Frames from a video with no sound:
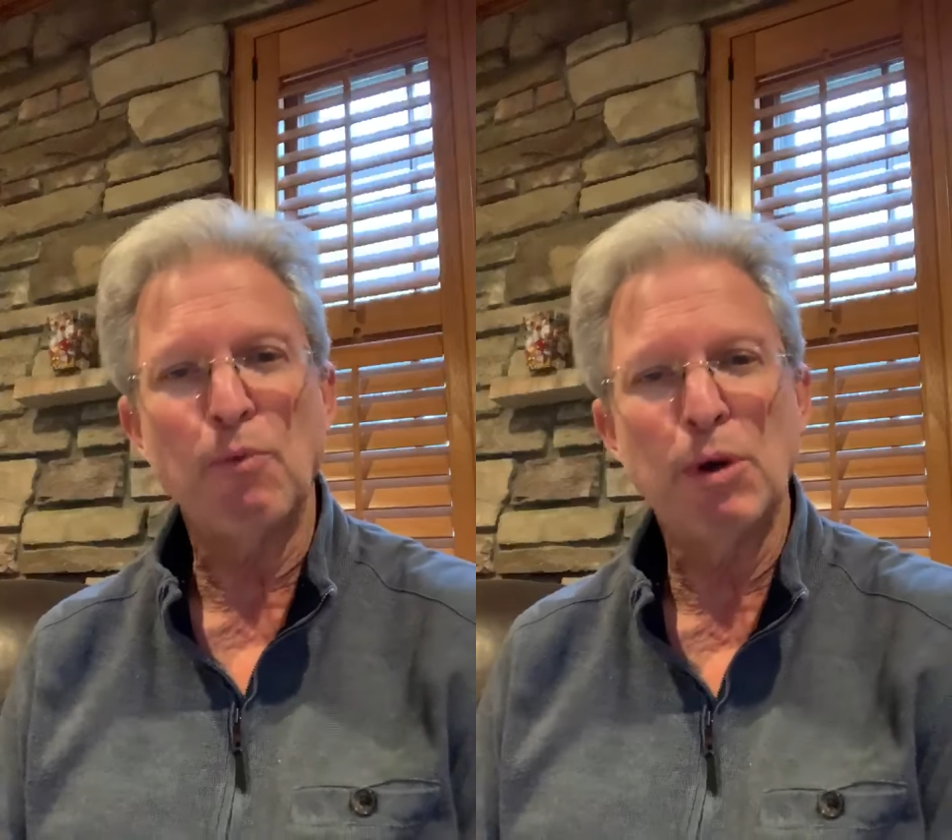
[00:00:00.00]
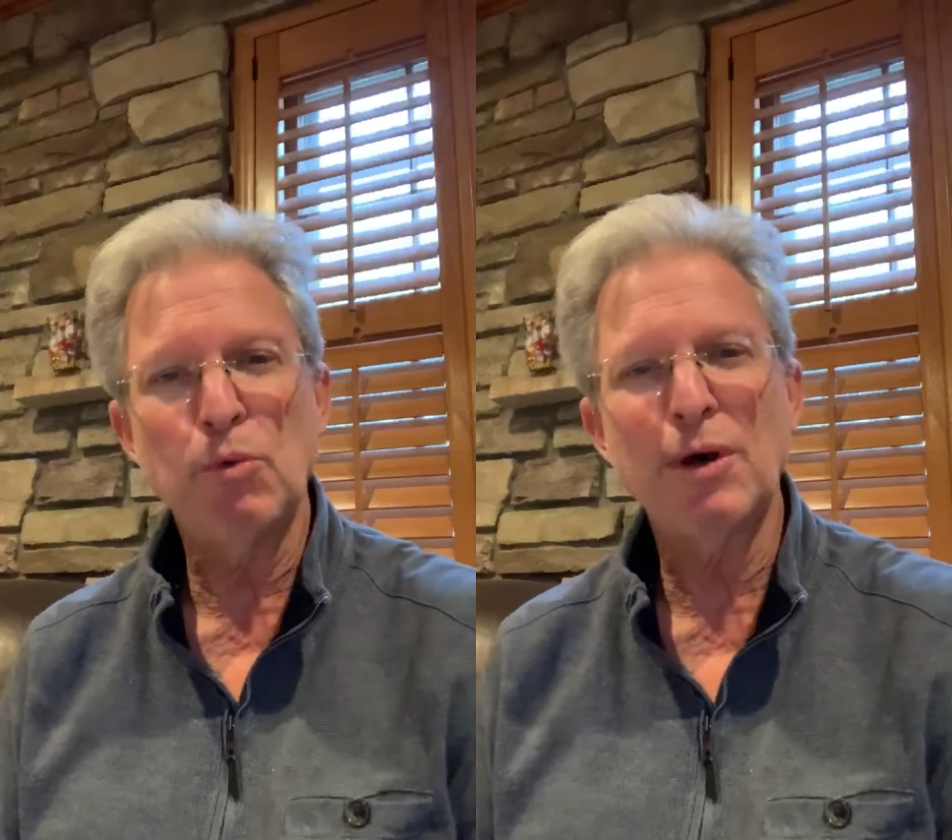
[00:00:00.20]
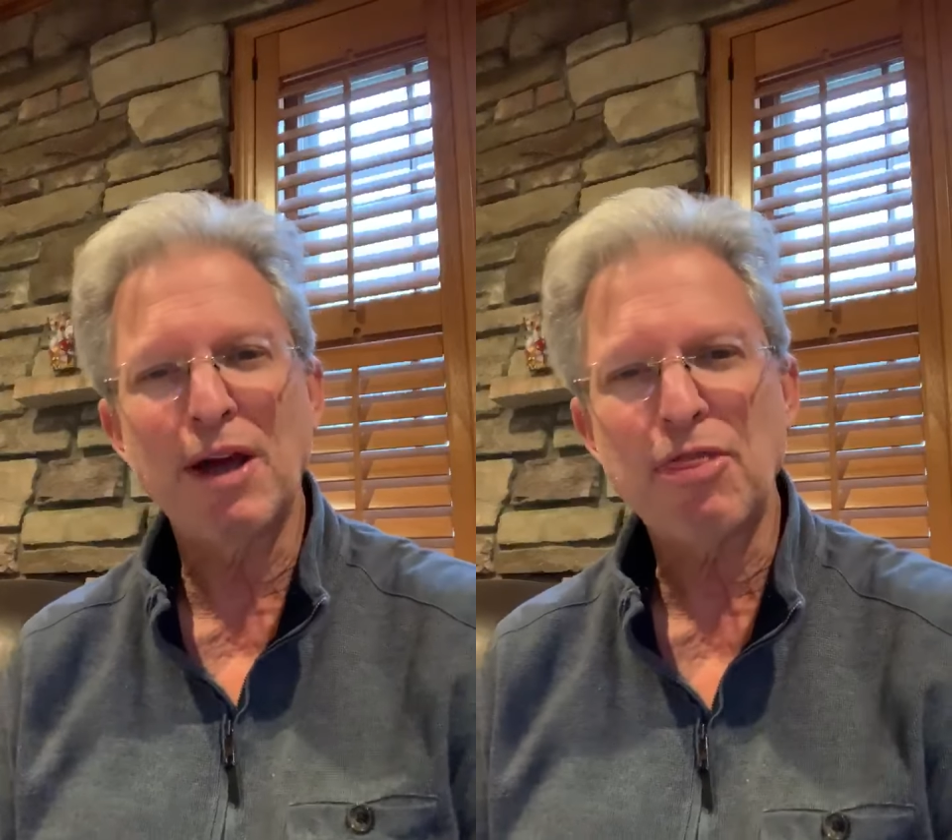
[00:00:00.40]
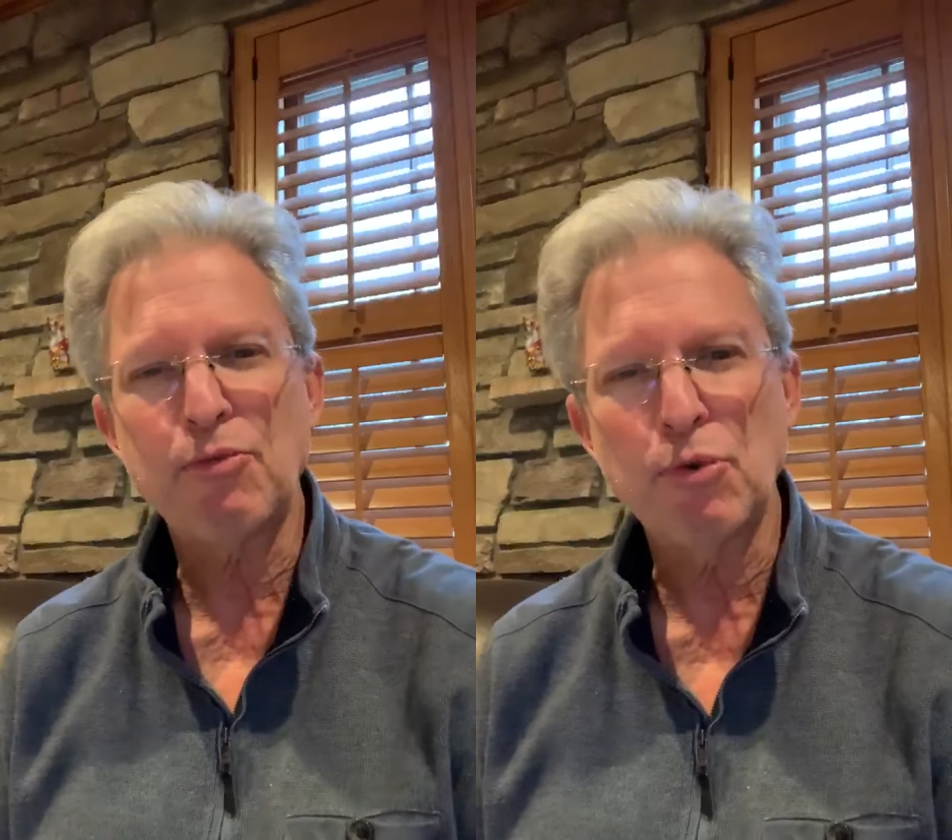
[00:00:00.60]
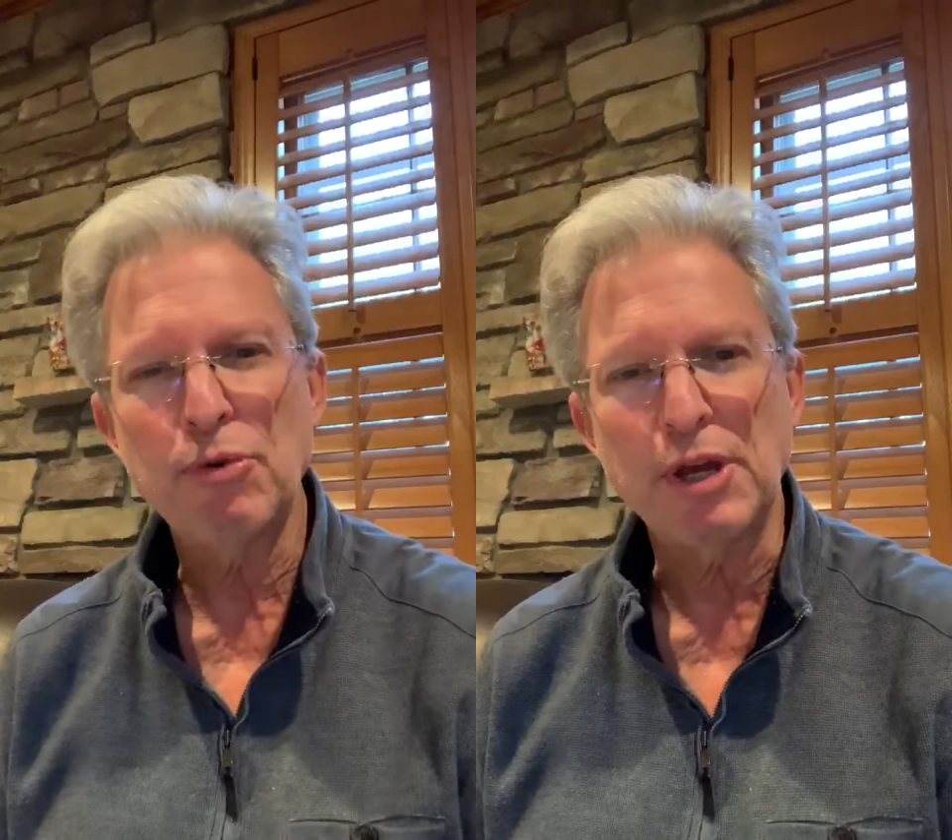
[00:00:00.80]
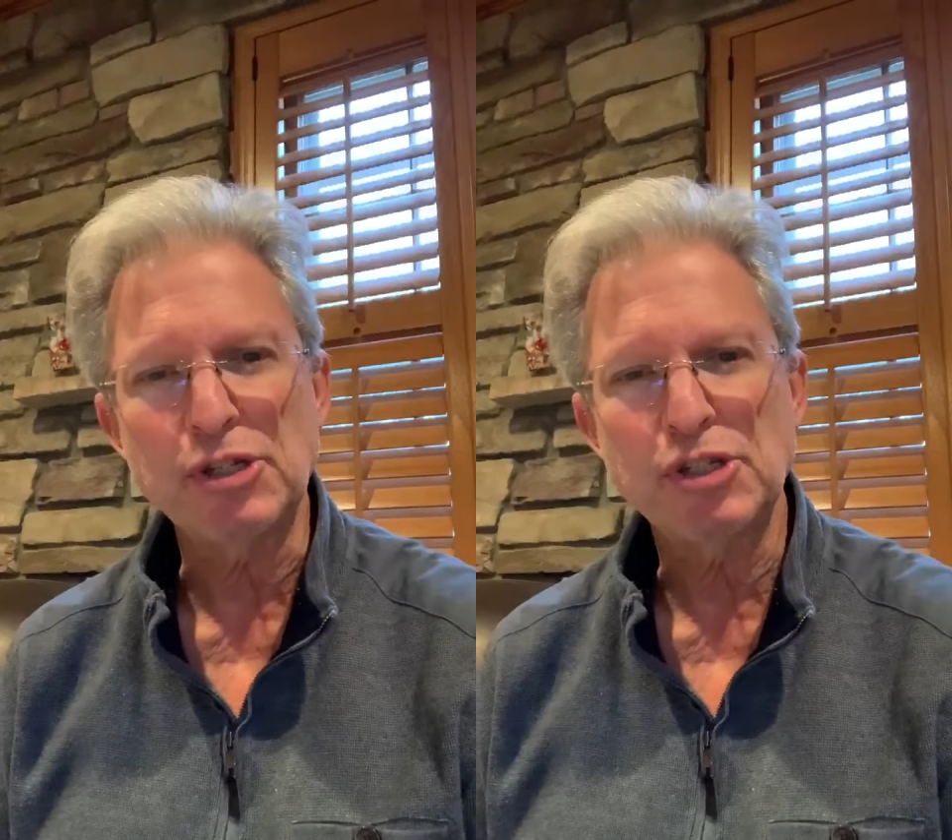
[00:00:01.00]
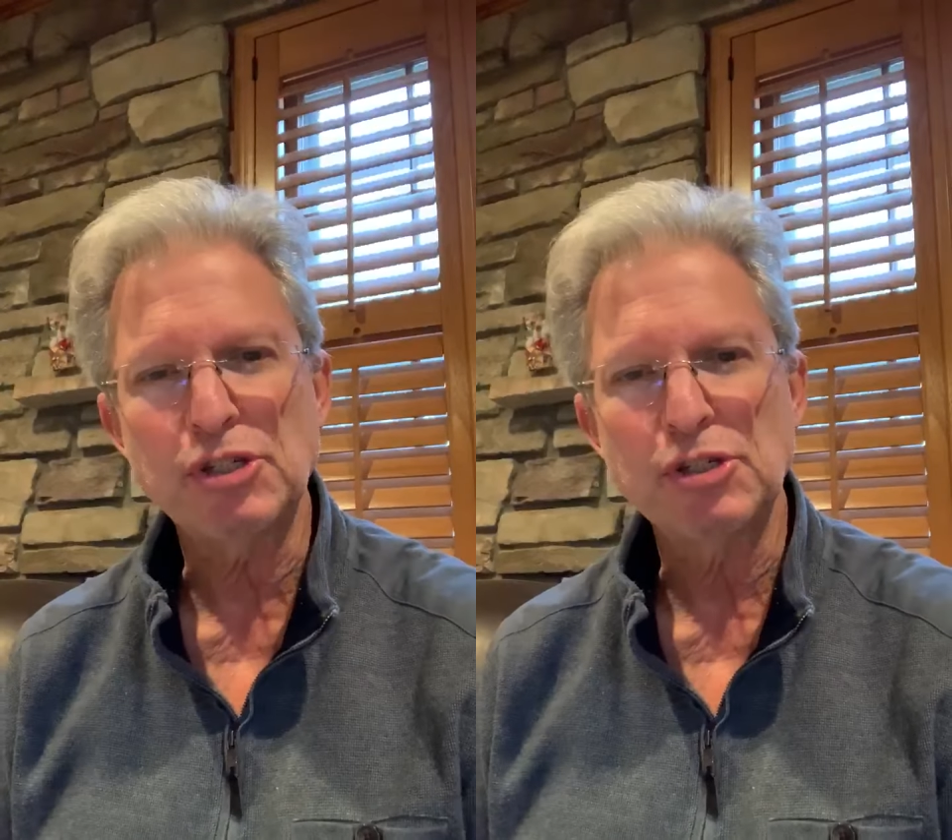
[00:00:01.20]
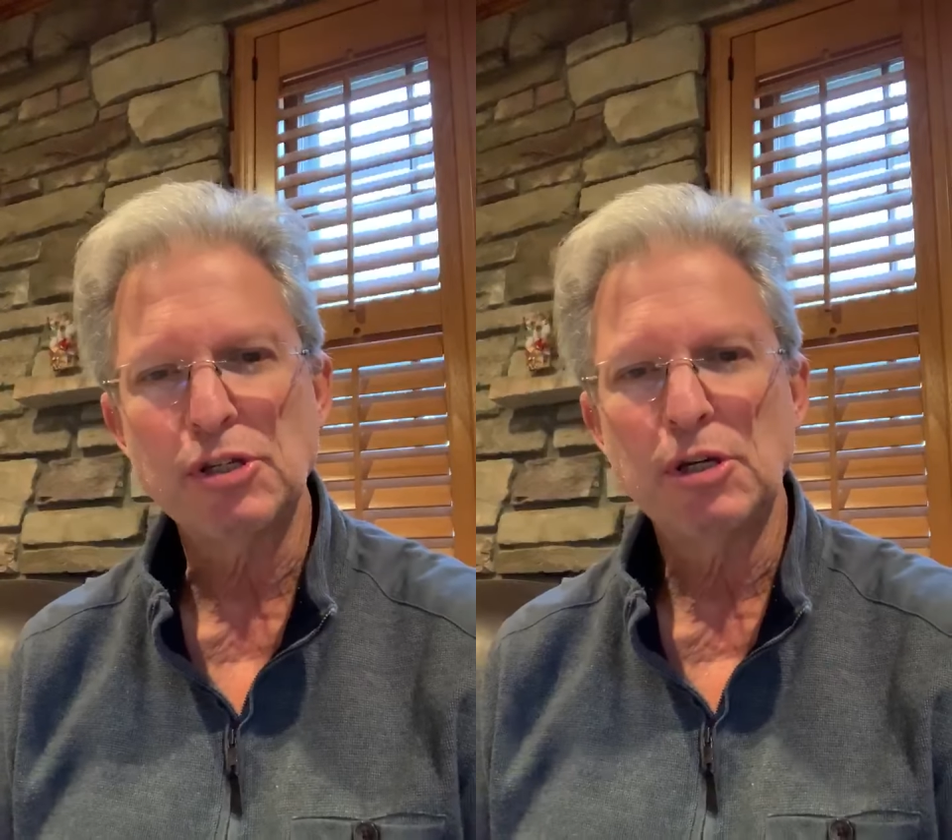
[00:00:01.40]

we will get through this.